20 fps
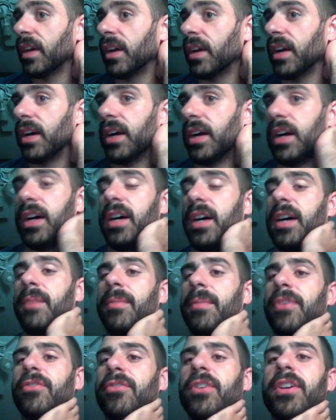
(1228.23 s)

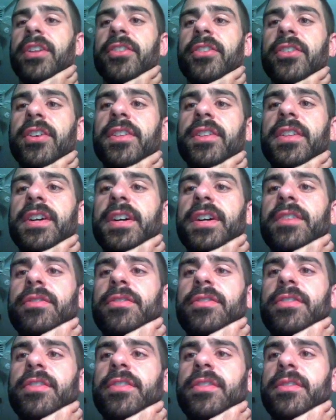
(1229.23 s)
I draw another
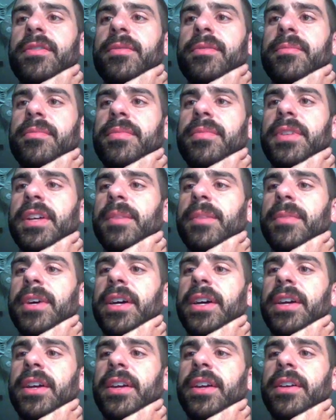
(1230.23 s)
Unlife, play
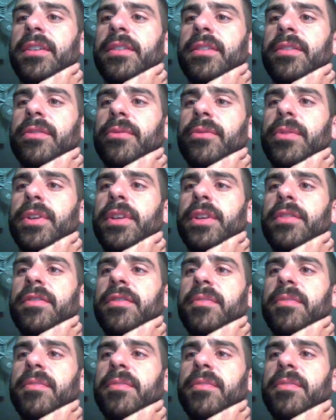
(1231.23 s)
my Reef,